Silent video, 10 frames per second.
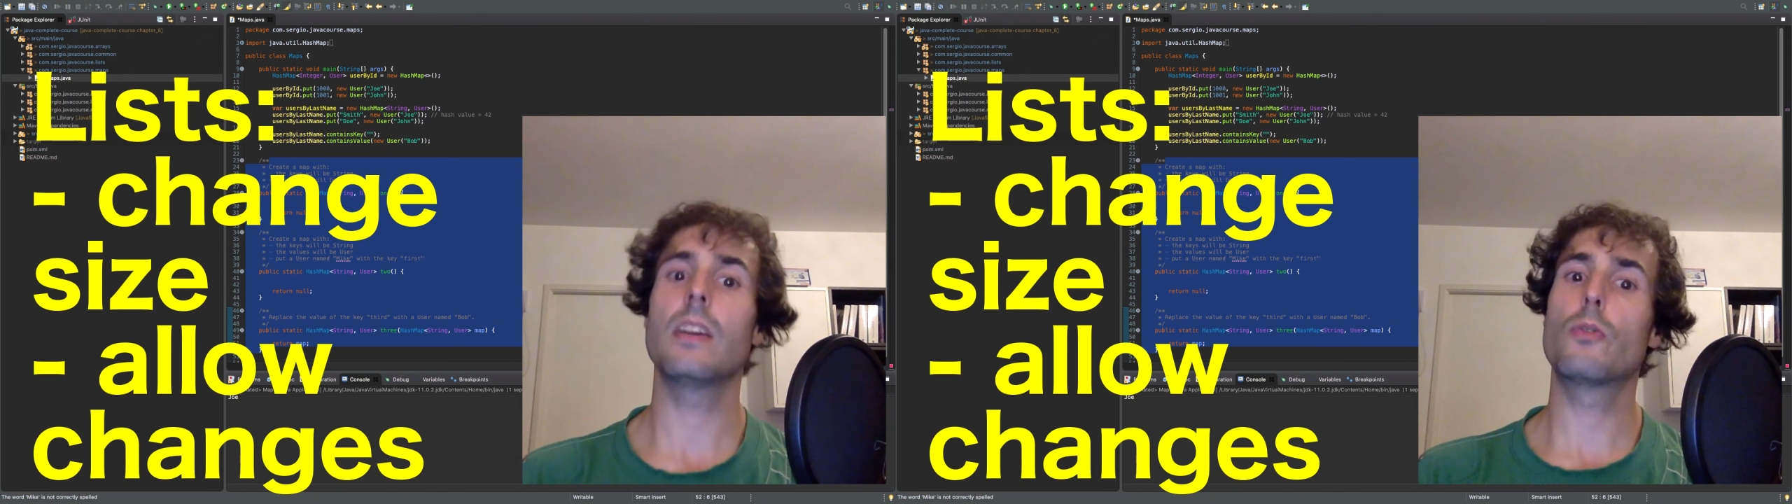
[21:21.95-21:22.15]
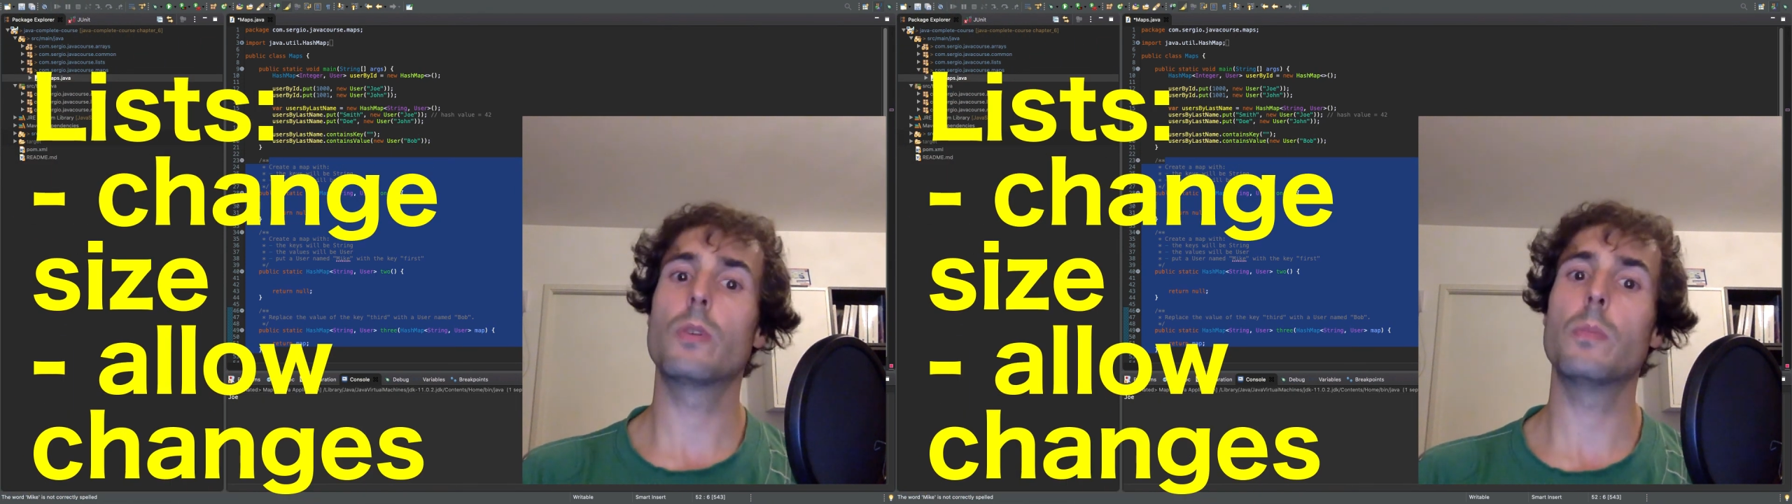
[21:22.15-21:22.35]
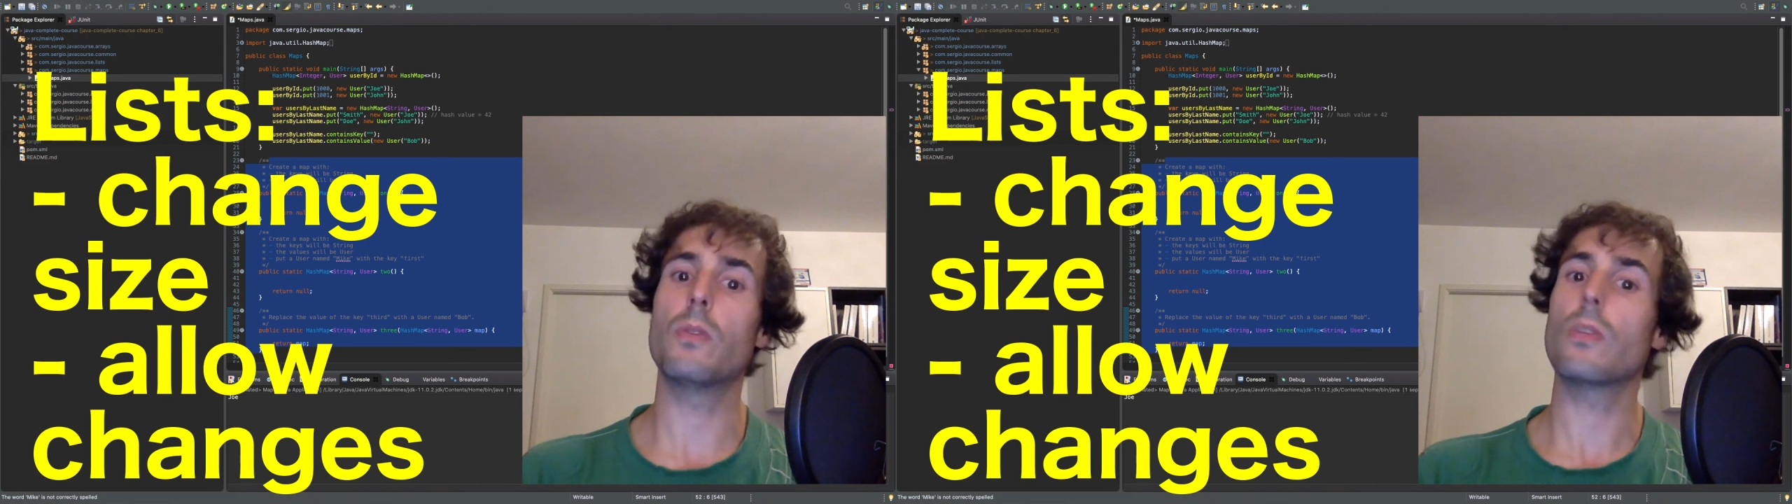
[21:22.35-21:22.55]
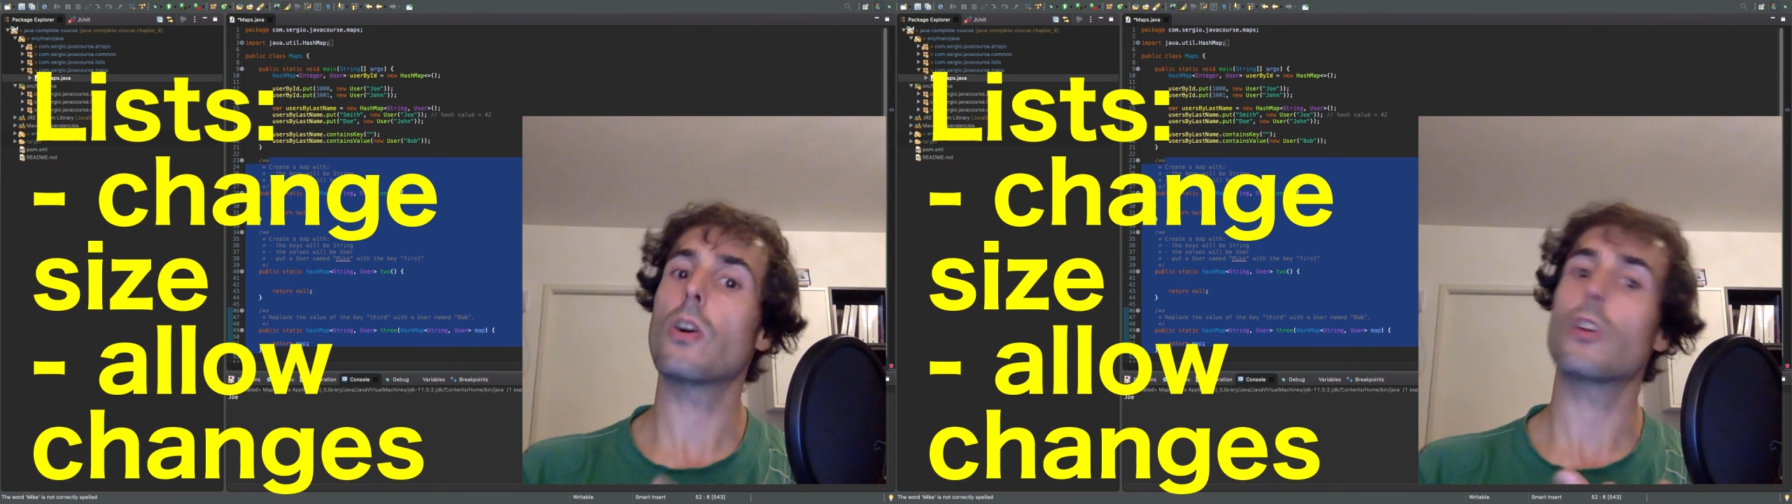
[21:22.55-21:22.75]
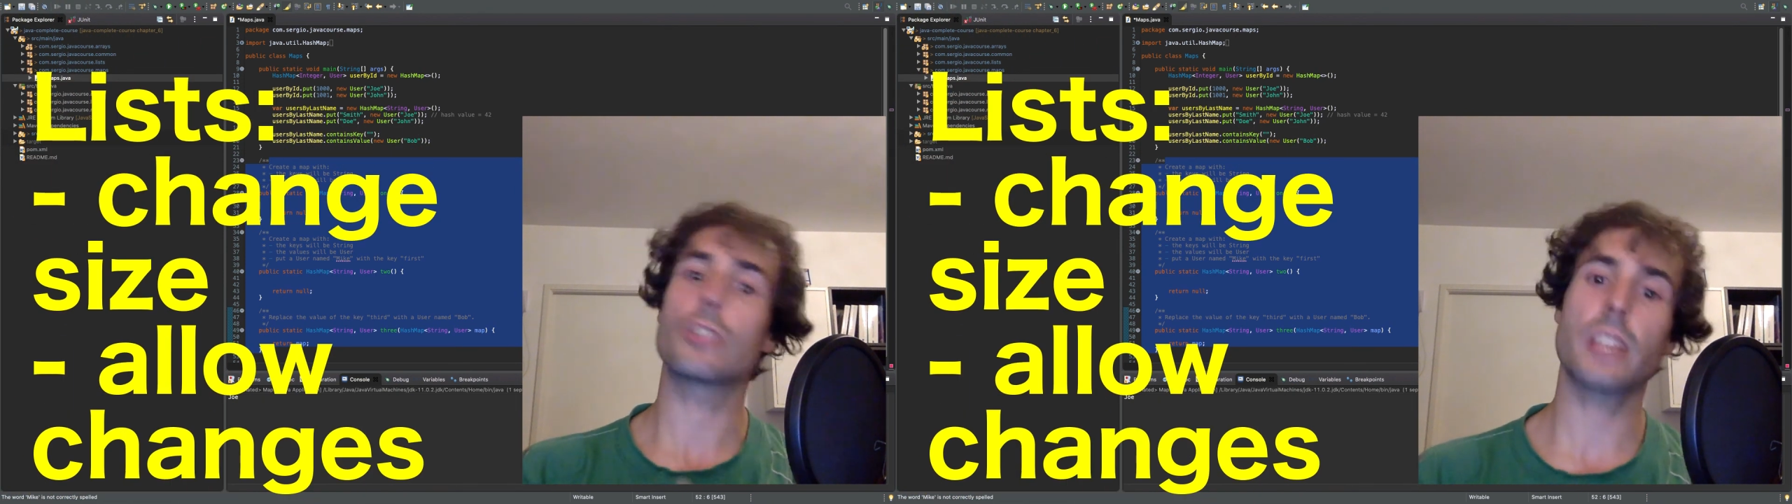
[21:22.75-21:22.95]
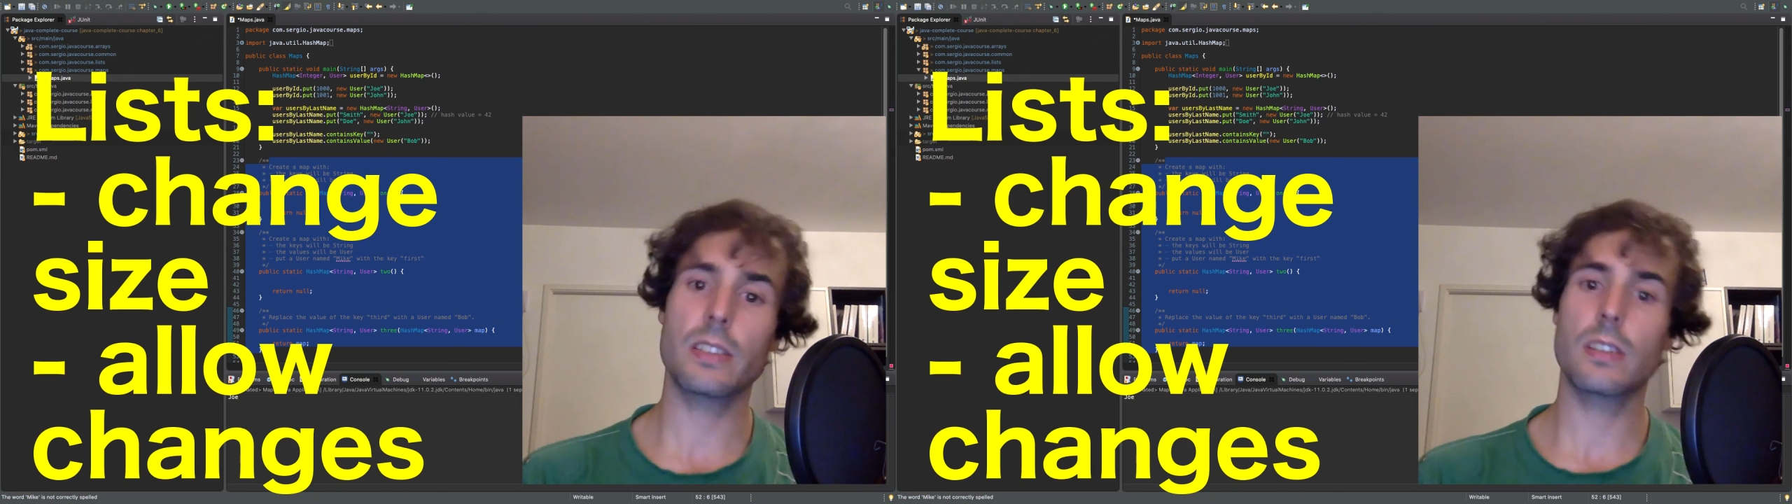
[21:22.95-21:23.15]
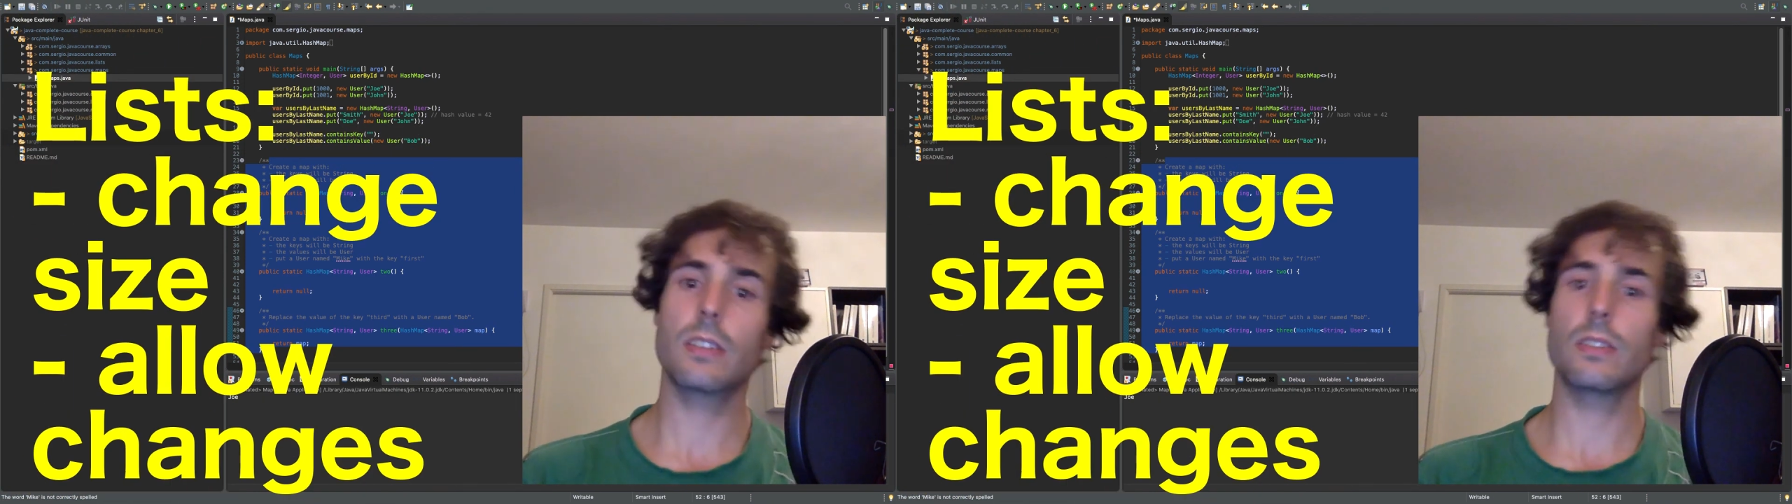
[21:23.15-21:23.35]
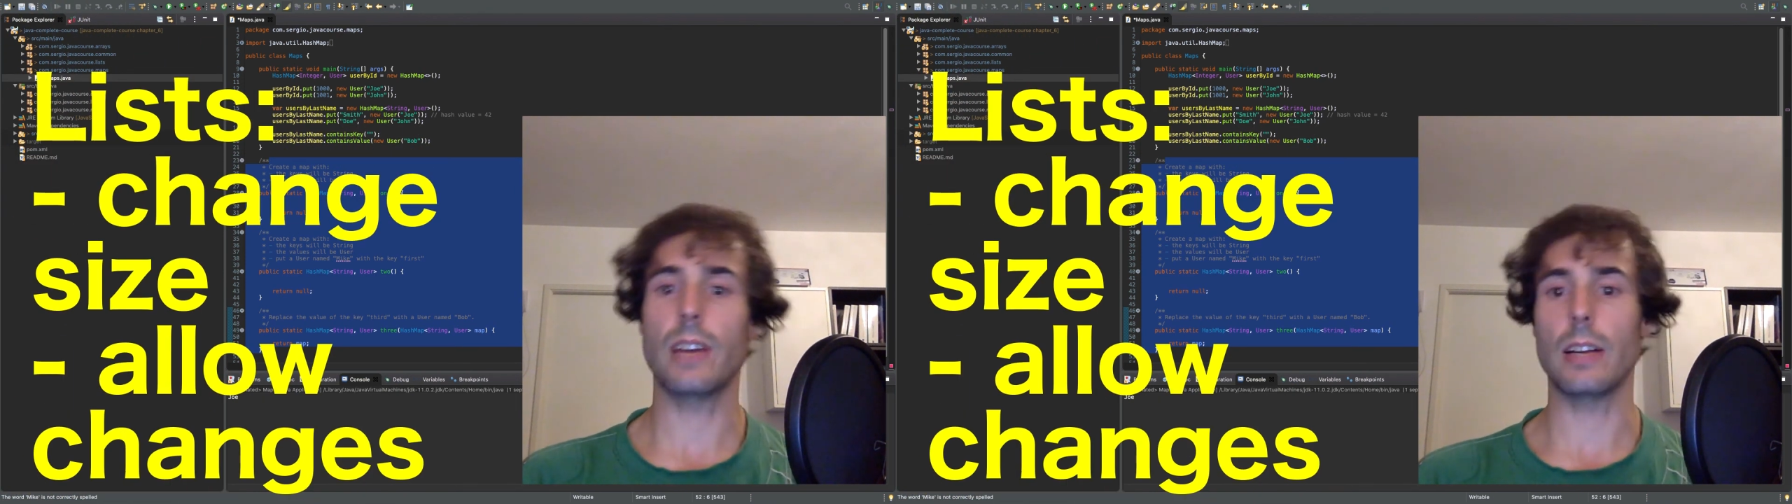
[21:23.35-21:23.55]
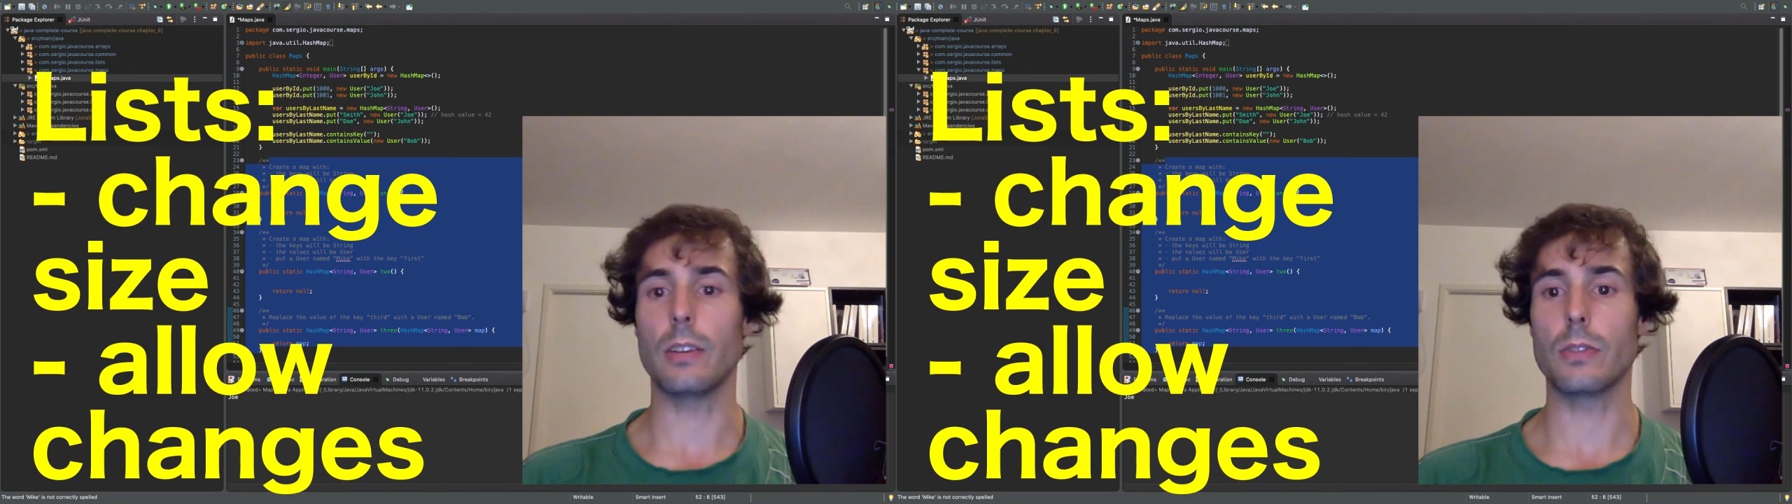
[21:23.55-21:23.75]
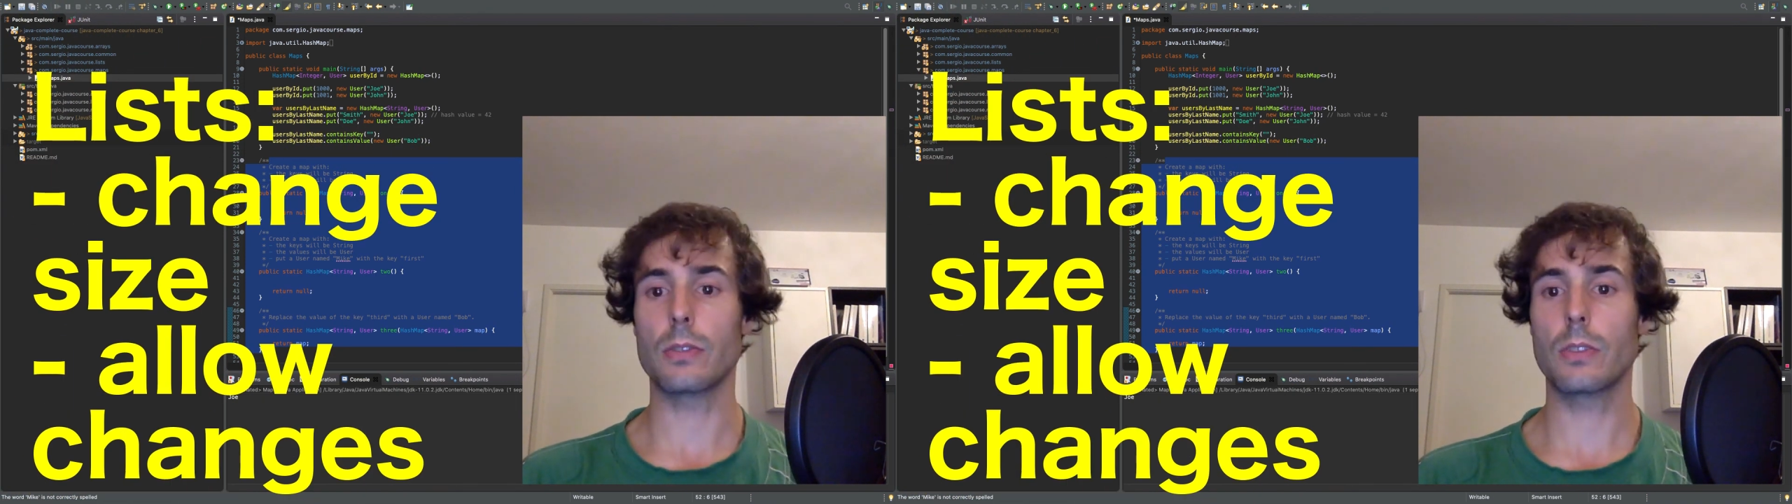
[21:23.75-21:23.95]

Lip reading: remove or change the values,